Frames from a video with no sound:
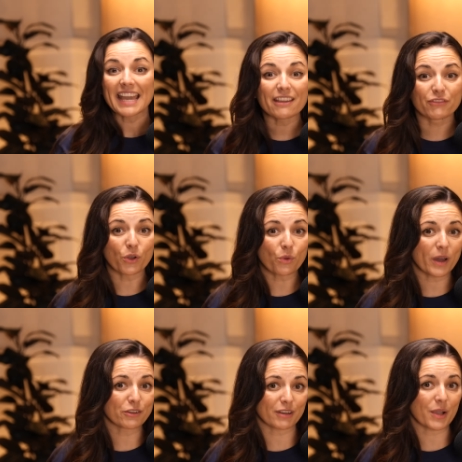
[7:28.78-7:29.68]
If you're
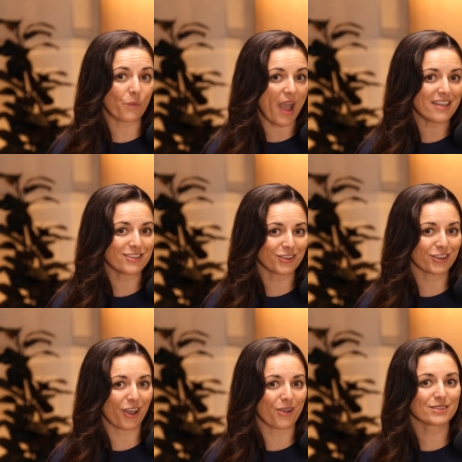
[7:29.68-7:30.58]
wondering where you
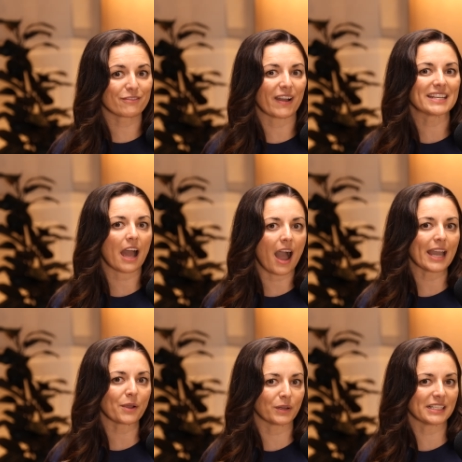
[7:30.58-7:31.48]
can go to find
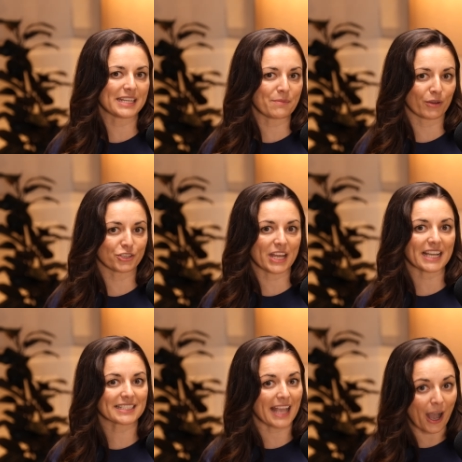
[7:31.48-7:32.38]
high-quality
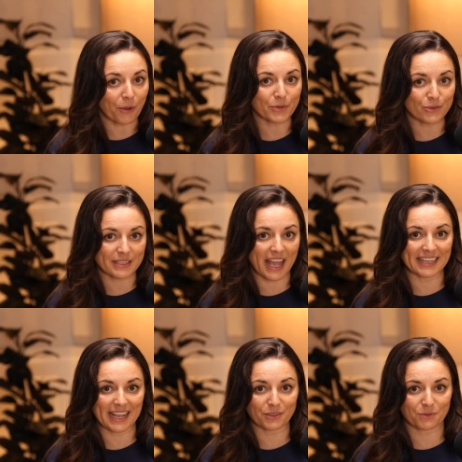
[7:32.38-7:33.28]
projects to help you
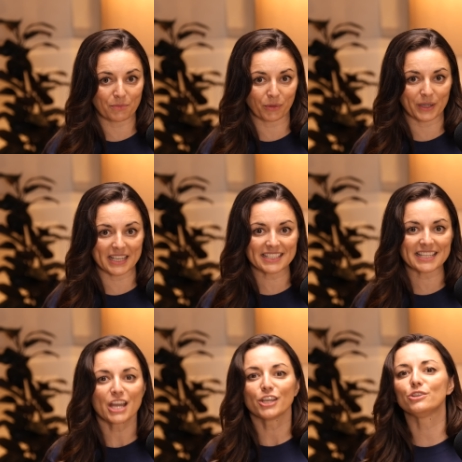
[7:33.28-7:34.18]
stand out to employers,
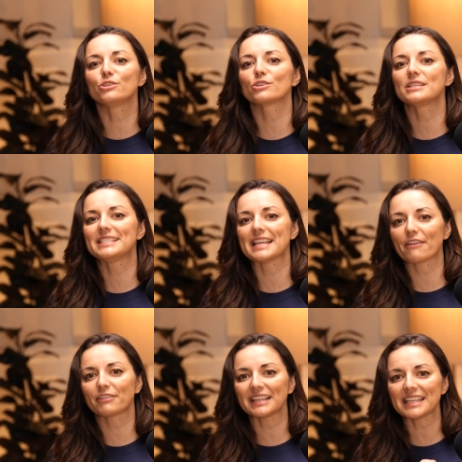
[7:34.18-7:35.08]
you should
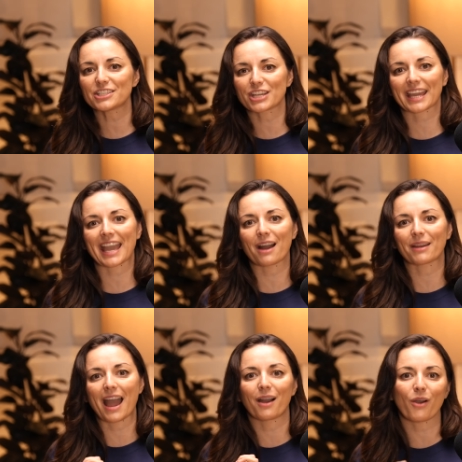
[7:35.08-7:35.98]
definitely check out
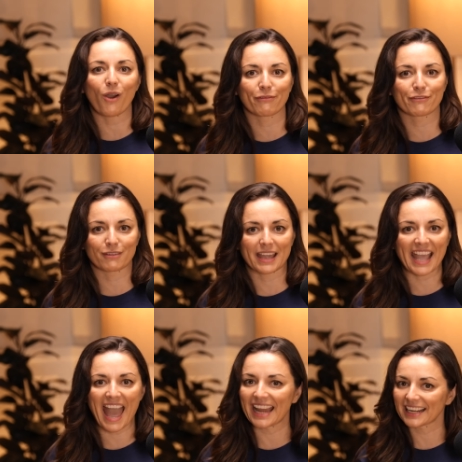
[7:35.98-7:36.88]
our
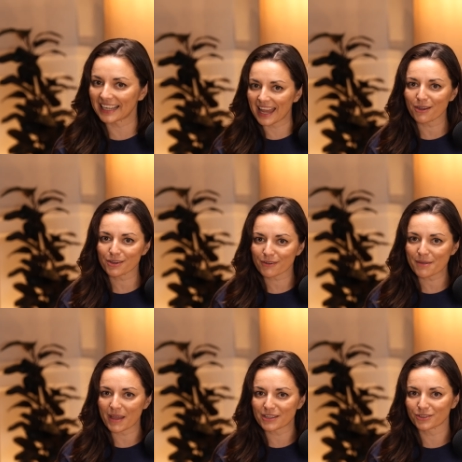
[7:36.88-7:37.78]
offering at cloud career
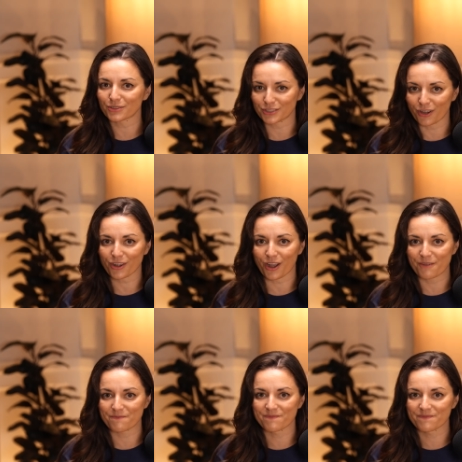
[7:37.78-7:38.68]
mentor dot com.